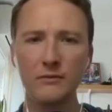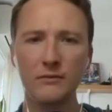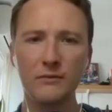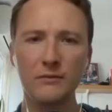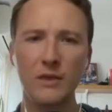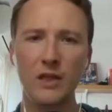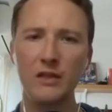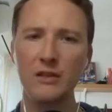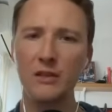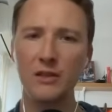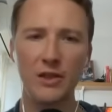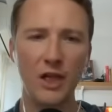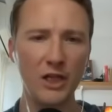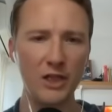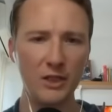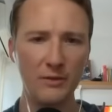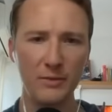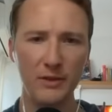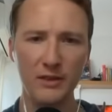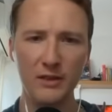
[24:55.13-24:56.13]
into
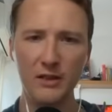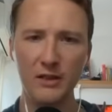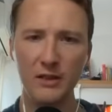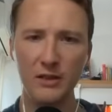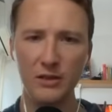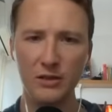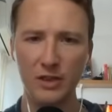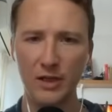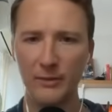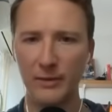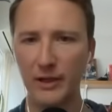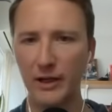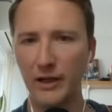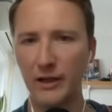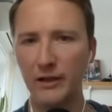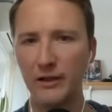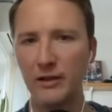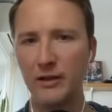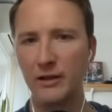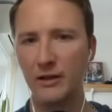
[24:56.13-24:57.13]
ChatGPT or
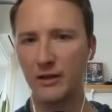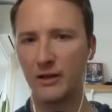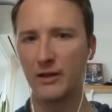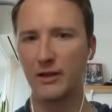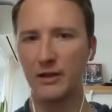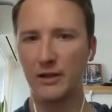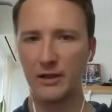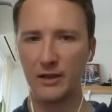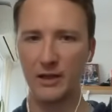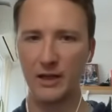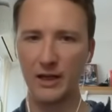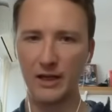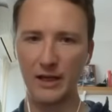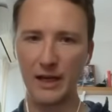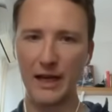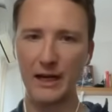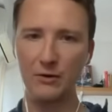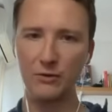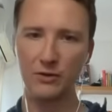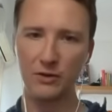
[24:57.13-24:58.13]
Gemini, and
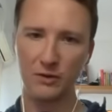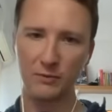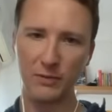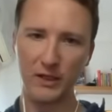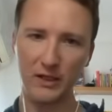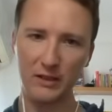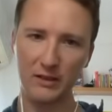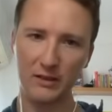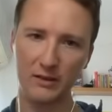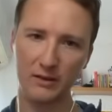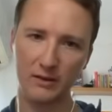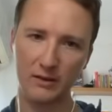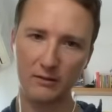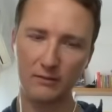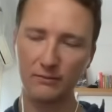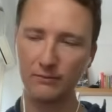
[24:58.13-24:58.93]
out spits